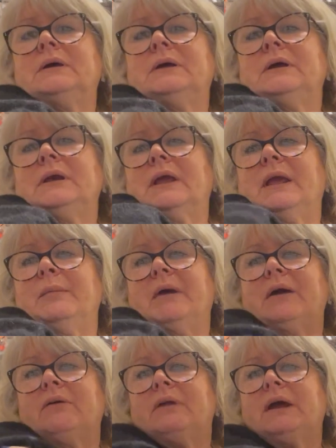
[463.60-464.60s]
it came
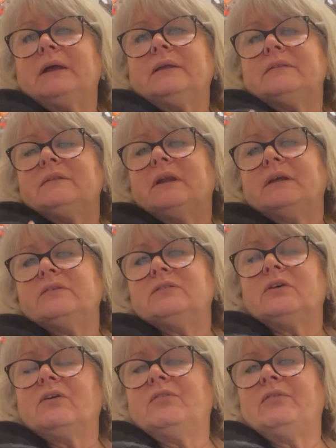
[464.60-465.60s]
out all right. It's nice
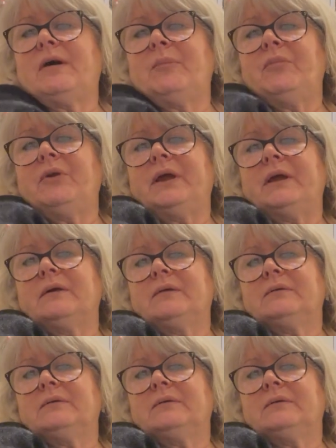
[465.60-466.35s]
soft fabric.